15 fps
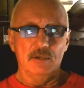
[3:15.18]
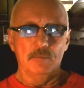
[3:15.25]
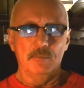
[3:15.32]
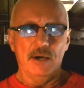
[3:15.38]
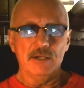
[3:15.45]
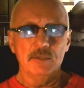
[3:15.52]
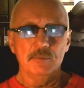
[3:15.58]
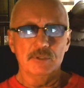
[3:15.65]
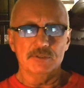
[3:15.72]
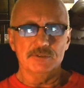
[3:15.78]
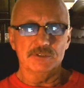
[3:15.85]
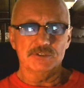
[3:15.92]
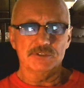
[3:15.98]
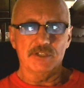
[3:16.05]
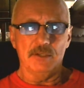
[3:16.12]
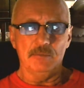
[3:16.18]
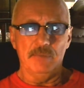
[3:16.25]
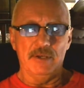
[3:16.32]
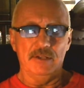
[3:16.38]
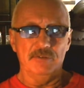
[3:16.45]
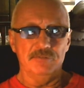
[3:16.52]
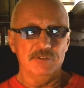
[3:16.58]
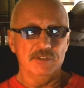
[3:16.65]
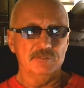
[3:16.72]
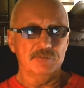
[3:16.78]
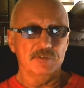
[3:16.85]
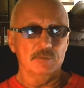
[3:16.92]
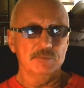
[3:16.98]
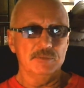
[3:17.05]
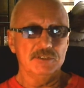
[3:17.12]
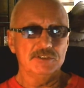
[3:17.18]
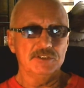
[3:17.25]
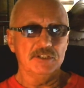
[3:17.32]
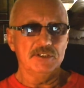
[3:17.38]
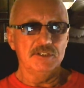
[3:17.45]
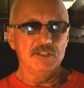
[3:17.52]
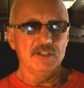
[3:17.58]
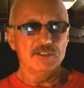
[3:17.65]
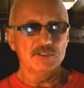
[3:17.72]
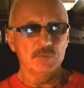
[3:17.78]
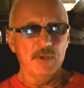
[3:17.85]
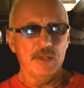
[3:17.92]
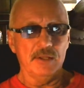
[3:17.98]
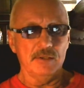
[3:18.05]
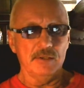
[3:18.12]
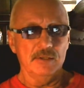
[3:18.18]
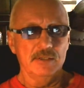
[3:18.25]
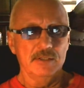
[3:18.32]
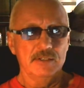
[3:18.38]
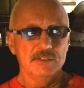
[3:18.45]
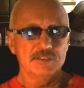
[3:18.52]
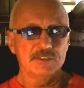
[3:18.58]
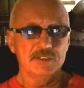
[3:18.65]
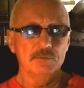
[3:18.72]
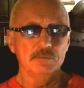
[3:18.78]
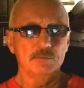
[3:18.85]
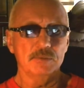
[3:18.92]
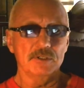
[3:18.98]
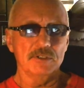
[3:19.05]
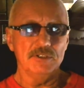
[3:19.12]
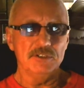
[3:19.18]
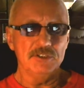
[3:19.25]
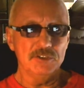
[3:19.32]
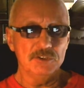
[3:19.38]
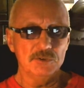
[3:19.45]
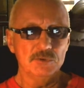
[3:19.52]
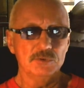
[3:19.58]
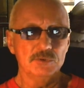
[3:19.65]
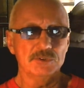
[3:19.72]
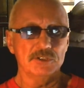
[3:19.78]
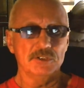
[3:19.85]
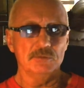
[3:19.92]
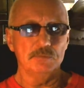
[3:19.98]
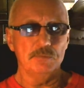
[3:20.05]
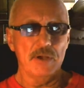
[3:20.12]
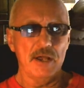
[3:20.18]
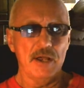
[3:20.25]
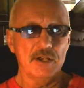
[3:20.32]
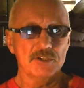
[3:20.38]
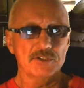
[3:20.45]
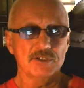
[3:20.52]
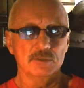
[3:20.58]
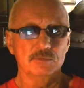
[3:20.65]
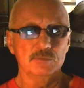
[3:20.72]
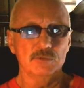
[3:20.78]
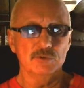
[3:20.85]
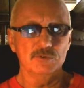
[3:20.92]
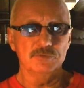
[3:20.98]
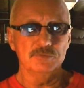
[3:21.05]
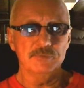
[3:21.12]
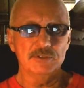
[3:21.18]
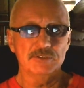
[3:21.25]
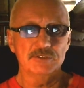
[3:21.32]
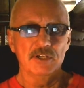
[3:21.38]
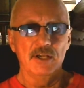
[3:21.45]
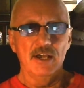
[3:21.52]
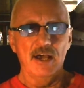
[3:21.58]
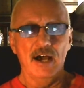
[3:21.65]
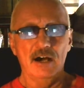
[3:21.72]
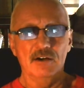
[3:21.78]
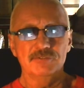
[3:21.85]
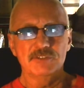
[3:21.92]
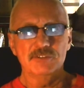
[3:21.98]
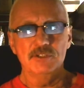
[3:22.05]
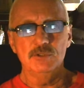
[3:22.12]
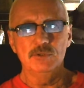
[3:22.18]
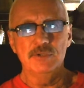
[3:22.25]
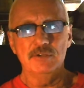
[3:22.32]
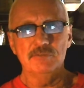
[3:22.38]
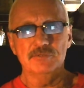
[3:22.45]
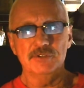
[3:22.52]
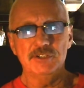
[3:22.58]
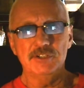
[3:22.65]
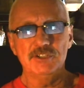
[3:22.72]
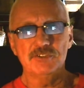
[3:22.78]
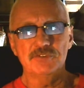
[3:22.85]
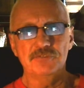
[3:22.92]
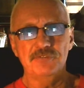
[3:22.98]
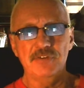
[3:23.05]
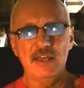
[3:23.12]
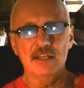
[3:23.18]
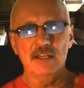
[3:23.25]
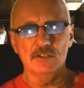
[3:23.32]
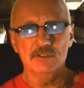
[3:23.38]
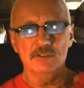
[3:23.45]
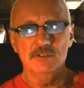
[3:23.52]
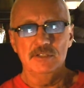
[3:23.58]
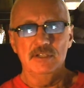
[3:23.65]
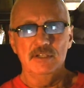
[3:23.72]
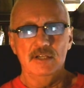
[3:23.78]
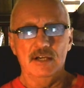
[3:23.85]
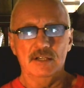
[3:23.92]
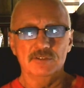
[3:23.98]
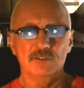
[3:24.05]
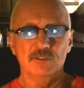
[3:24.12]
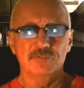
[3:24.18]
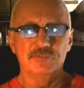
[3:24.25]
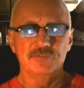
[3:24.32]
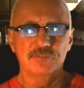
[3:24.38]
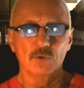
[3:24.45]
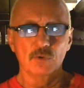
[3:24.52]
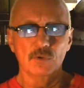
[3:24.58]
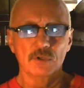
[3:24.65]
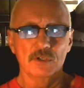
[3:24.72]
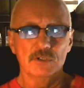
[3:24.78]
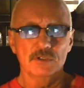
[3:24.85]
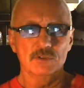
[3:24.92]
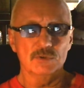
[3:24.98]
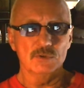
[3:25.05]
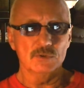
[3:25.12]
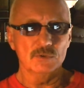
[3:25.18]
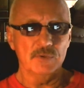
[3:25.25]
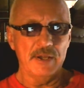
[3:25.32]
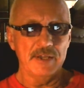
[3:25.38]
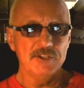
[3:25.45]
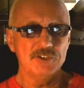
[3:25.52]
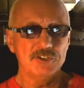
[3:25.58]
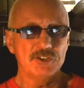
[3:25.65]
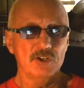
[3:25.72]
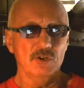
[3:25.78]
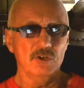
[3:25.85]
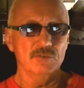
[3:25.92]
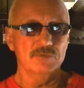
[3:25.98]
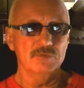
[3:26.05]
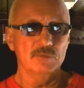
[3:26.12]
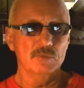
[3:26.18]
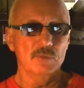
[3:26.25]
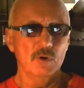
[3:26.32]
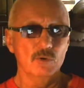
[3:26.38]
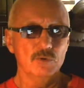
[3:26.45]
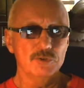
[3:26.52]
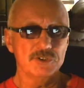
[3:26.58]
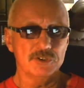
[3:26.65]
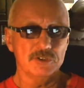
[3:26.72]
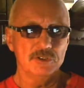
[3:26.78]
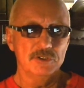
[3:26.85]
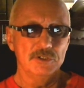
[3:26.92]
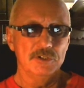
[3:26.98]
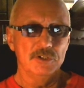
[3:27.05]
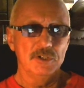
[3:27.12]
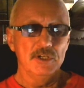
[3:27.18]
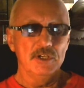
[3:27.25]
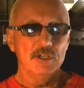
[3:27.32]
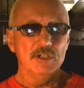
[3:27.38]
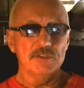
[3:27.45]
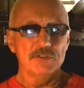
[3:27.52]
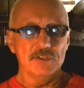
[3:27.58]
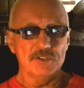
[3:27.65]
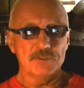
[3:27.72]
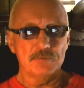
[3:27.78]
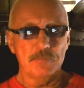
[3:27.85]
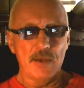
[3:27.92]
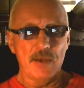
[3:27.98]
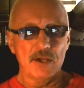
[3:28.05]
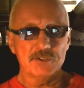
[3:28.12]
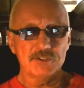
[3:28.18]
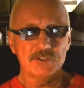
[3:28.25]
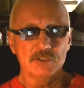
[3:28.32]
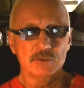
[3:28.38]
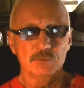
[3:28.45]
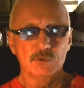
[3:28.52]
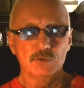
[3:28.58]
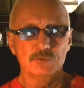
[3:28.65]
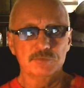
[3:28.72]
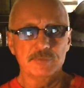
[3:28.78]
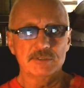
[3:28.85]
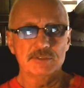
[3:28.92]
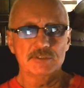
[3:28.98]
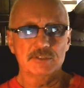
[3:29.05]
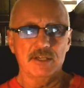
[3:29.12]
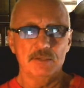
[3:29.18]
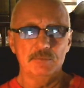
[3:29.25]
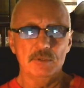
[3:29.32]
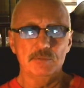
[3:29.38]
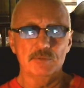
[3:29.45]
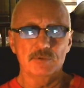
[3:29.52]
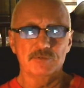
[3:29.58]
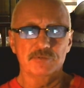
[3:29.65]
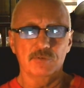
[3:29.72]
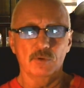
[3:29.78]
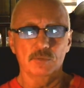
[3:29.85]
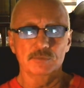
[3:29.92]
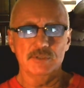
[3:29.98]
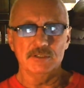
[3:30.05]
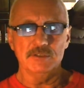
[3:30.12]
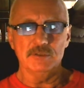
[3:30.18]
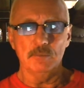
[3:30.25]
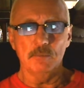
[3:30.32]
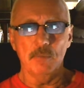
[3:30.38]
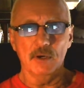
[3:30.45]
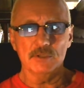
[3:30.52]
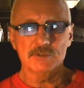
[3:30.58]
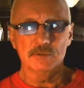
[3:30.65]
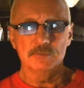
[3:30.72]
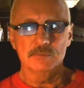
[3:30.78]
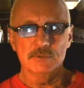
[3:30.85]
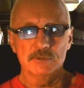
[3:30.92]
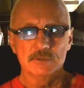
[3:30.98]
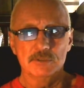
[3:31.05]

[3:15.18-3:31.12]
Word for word: Bodybuilders can benefit from this technique as well. Simply use a partial movement after you have reached failure on the full range of motion. This partial movement can be performed at the bottom,